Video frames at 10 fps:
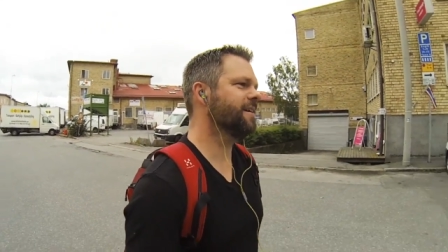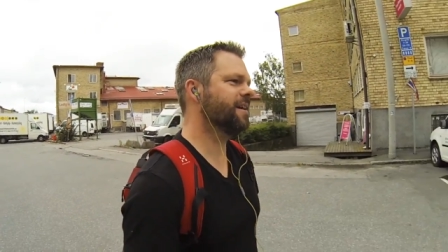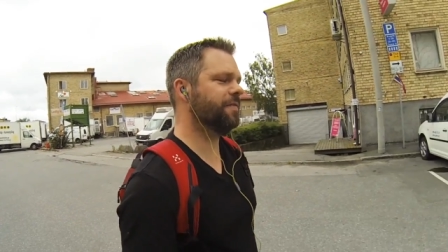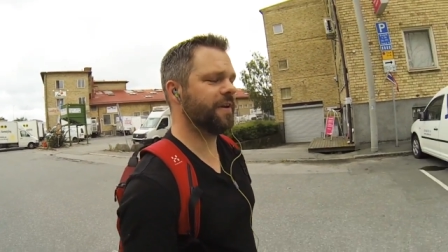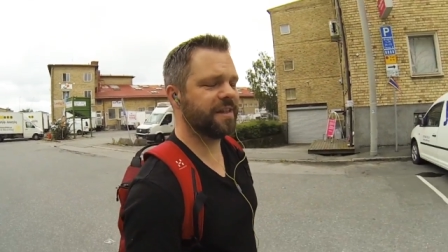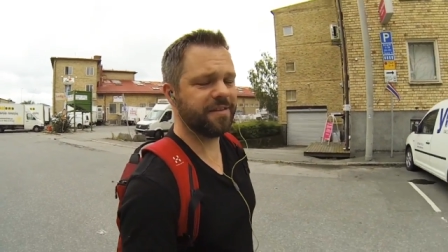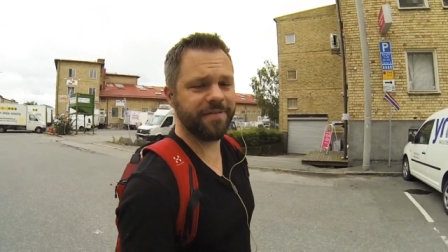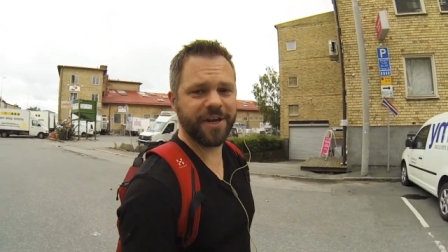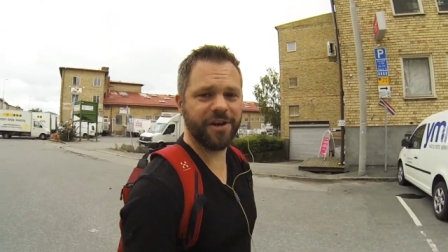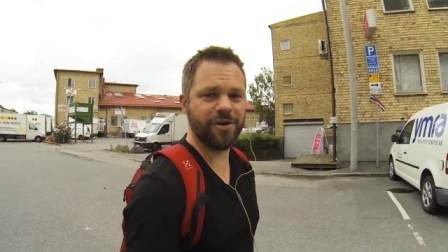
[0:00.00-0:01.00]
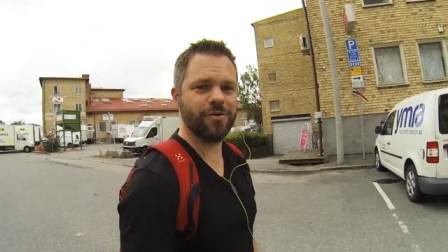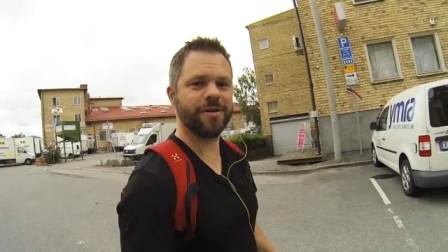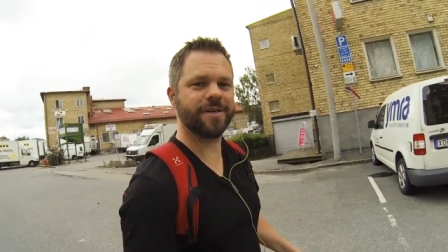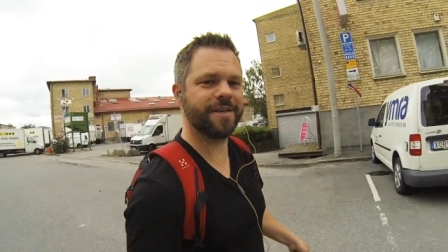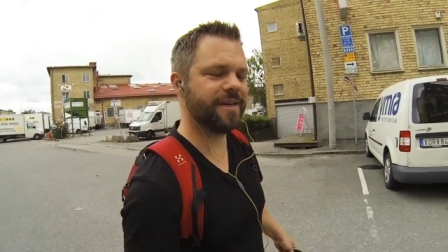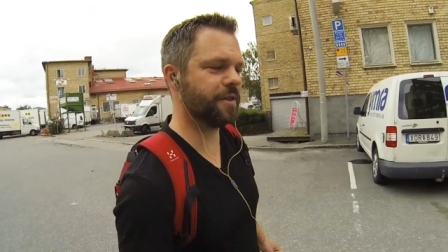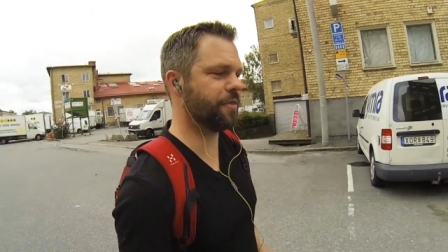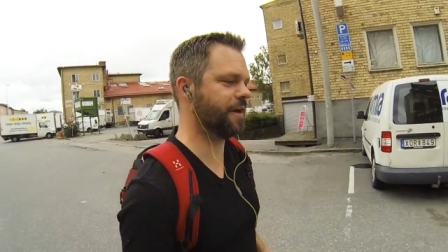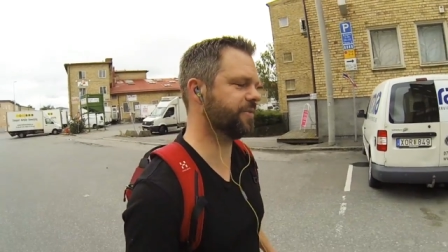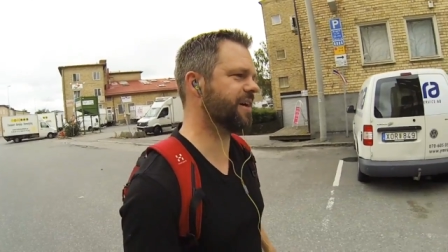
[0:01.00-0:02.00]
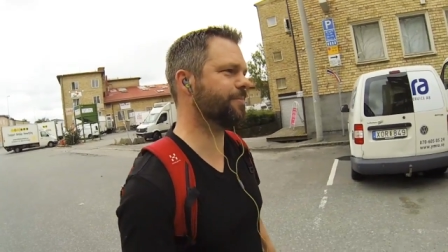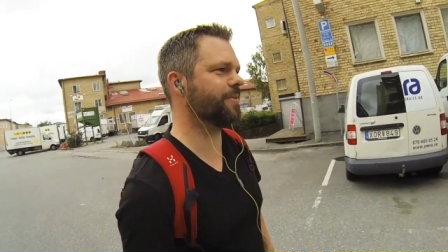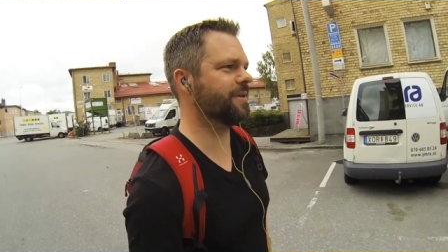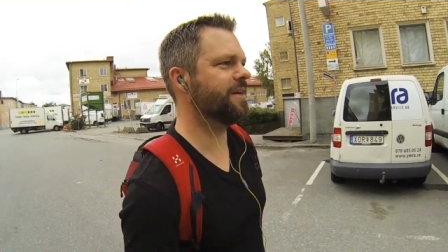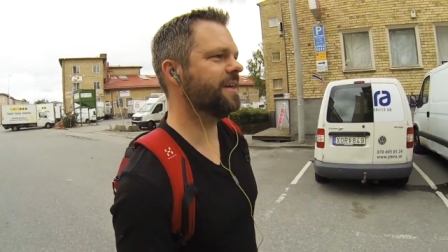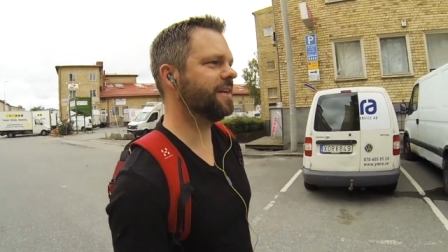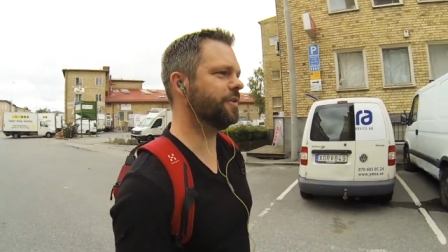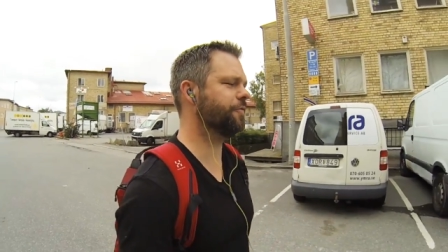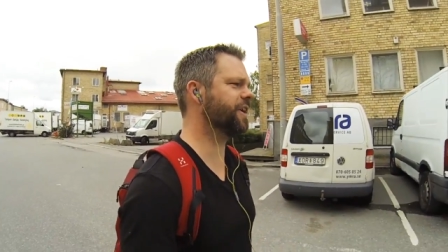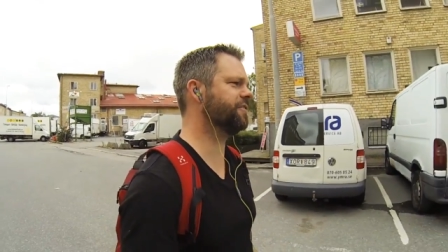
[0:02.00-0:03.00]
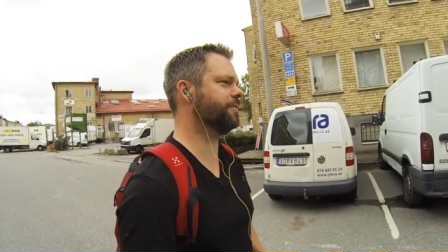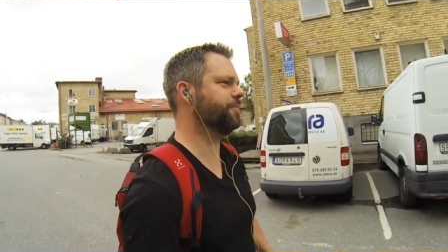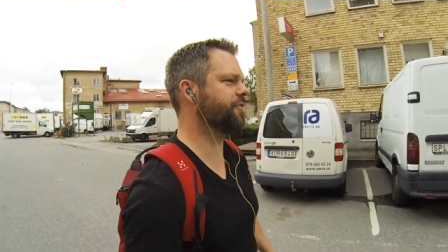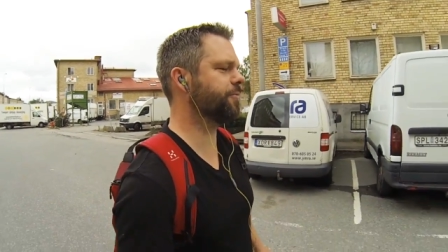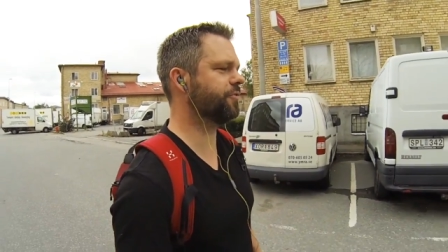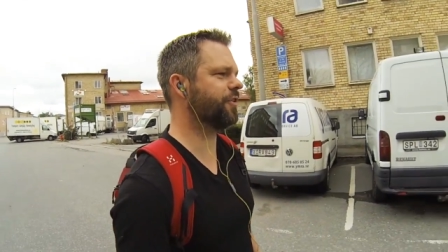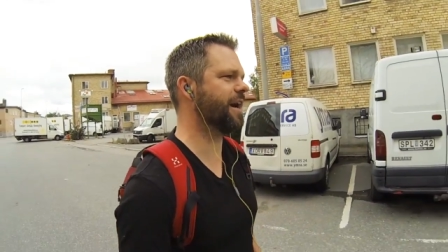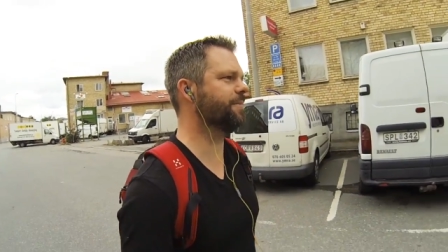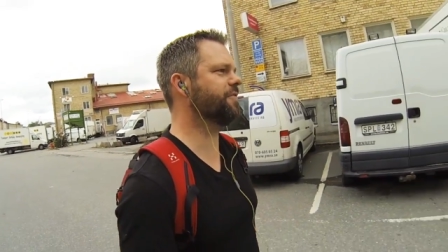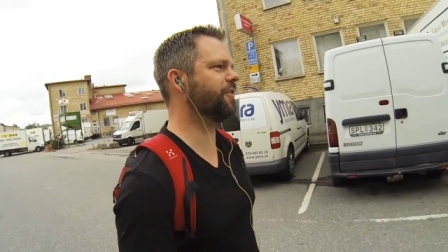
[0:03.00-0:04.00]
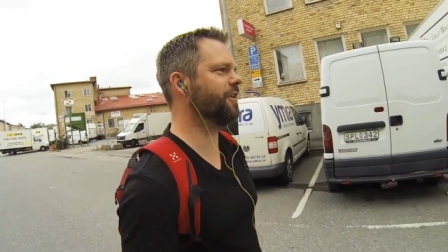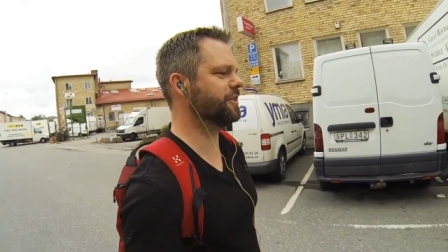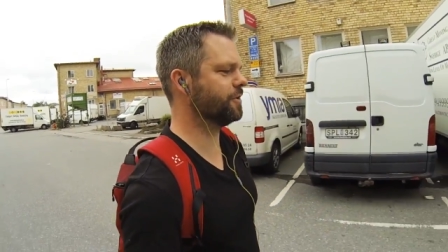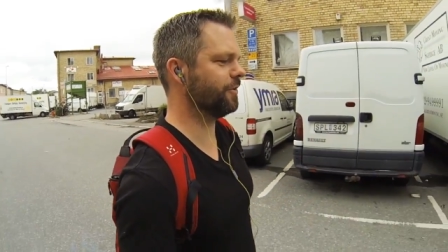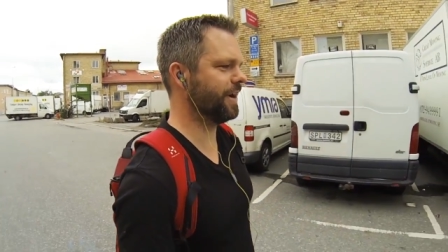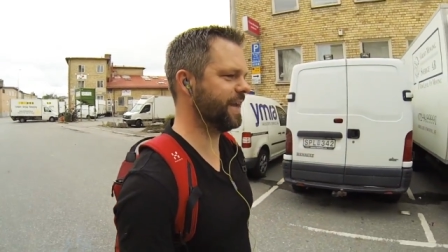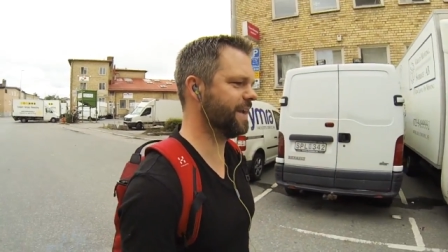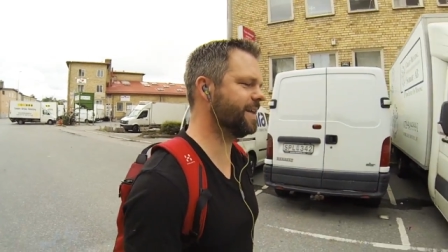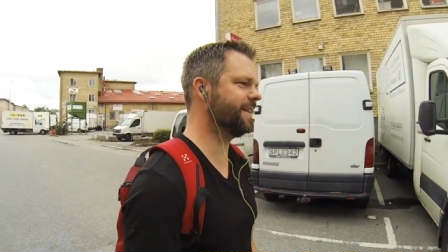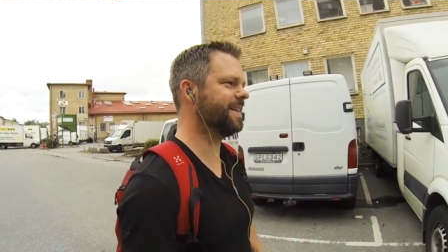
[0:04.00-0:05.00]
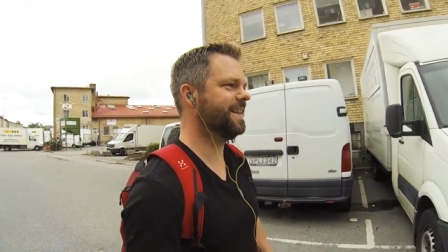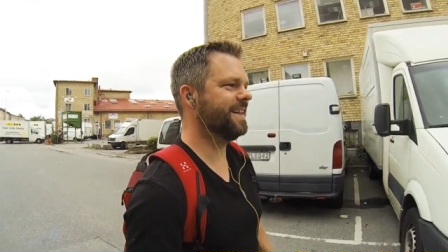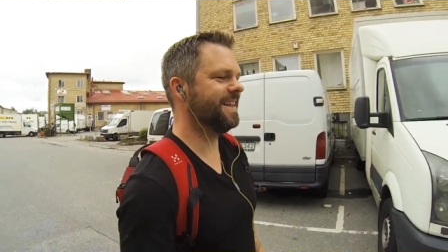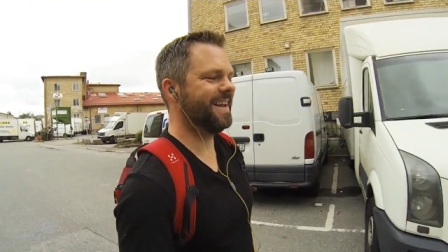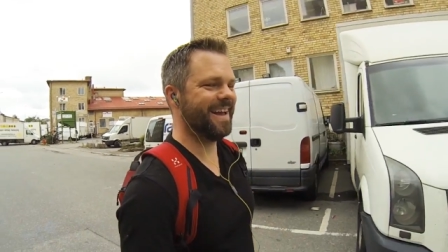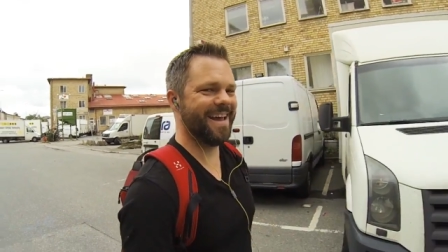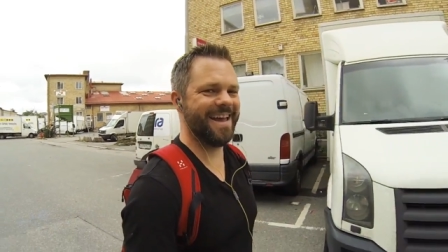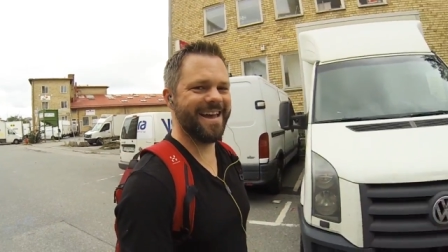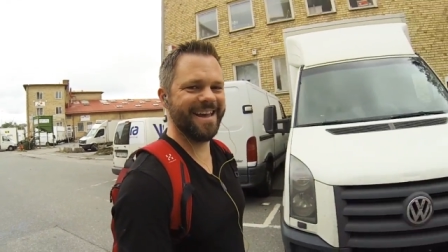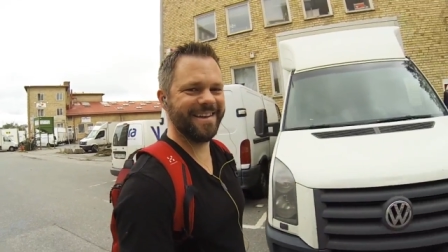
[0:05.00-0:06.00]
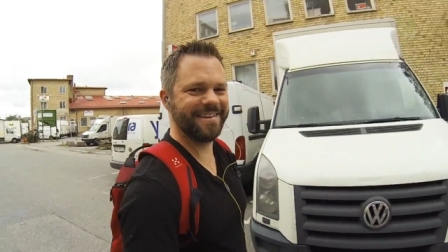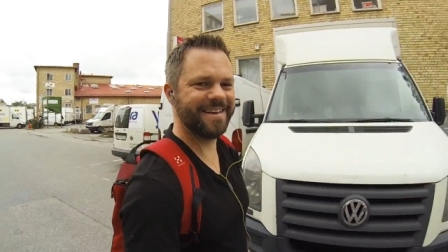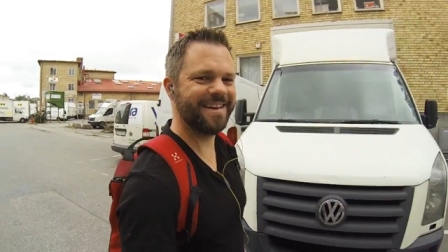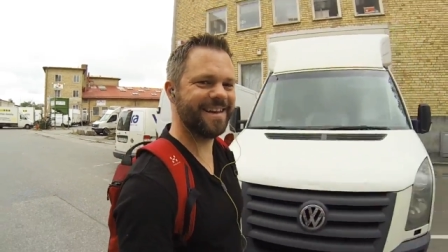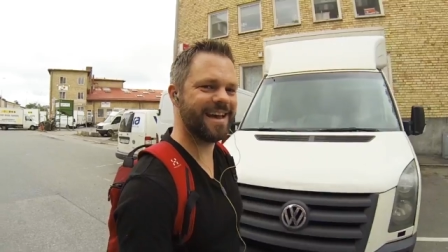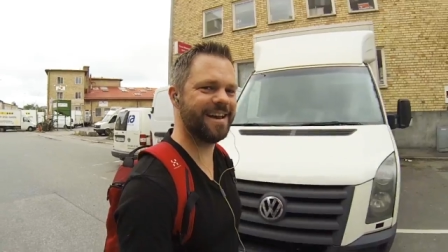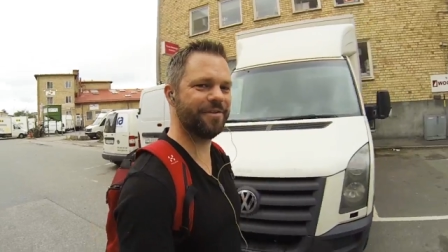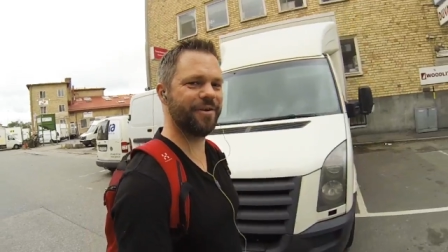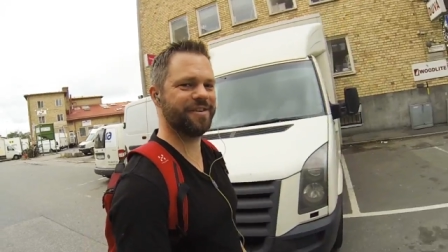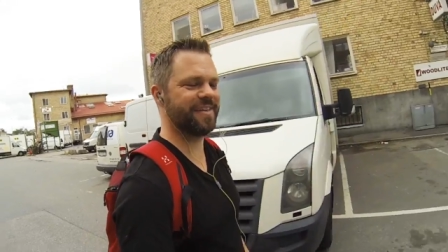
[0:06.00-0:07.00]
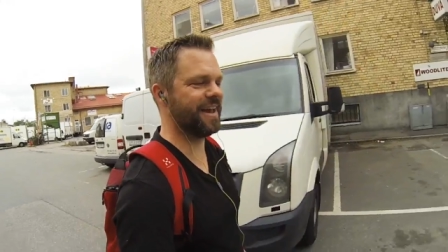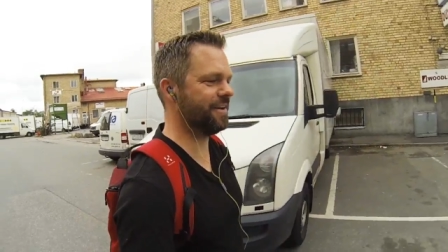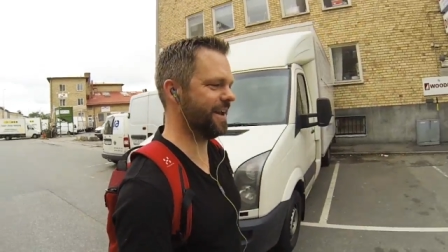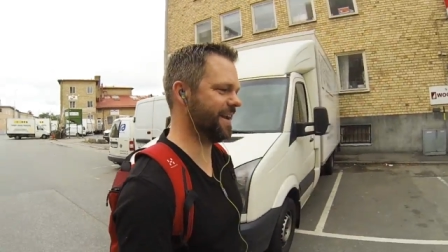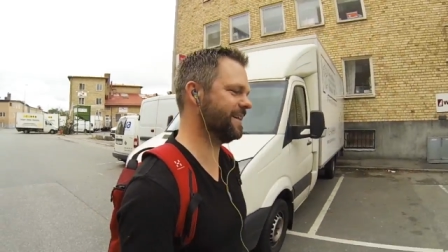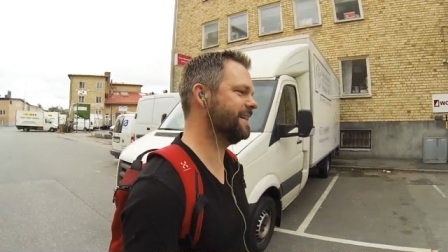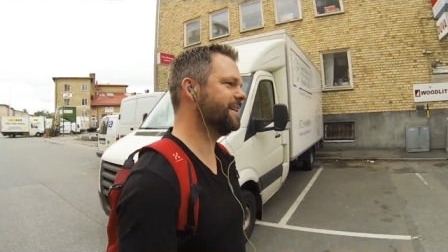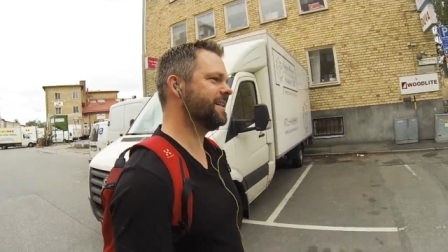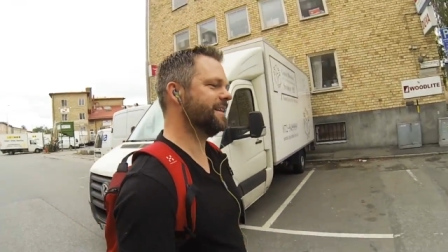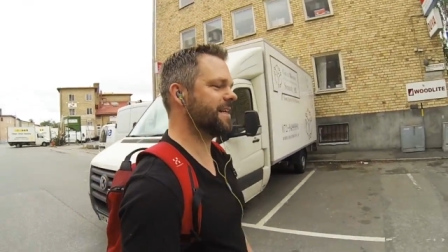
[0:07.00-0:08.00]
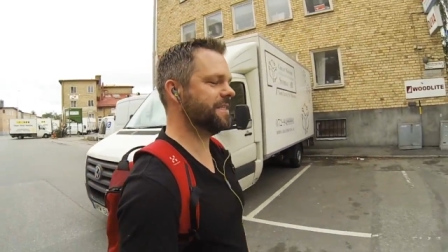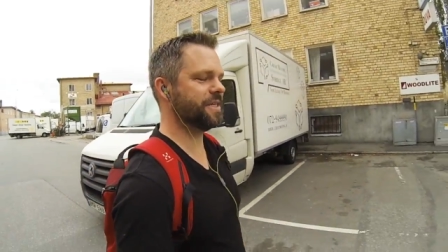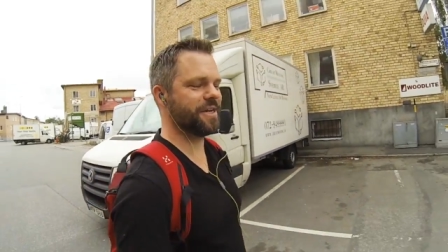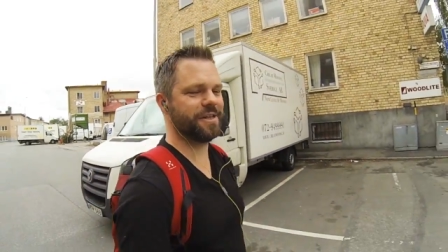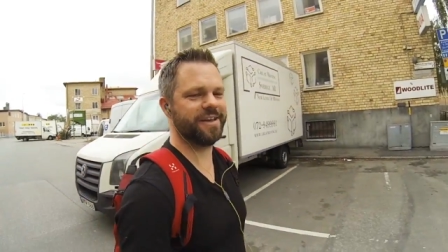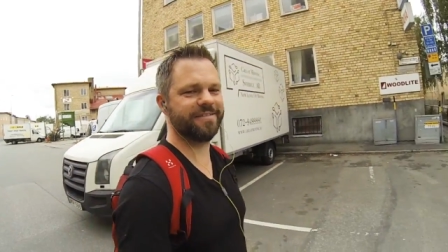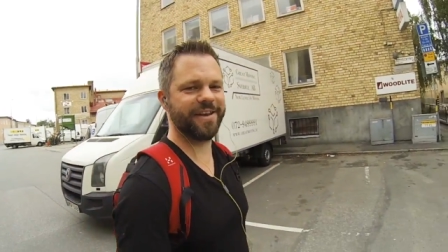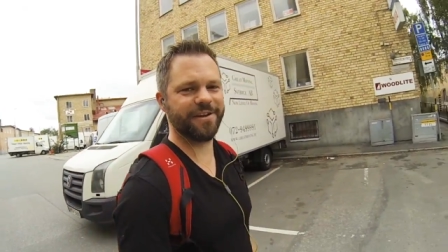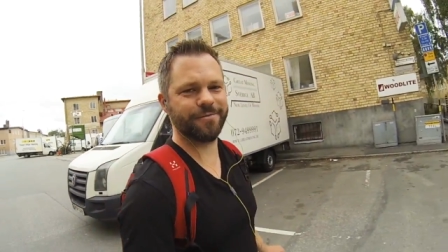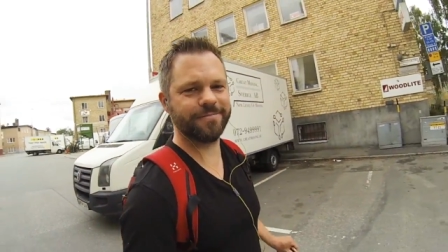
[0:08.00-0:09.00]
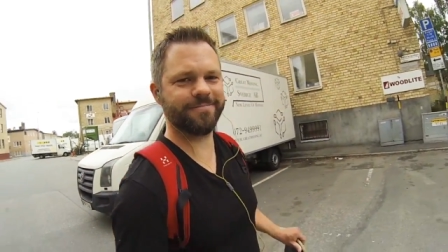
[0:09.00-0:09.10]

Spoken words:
If you like this video, hit the thumbs up, don't forget to subscribe if you aren't already, and have a great Saturday. I'll see you in the next video.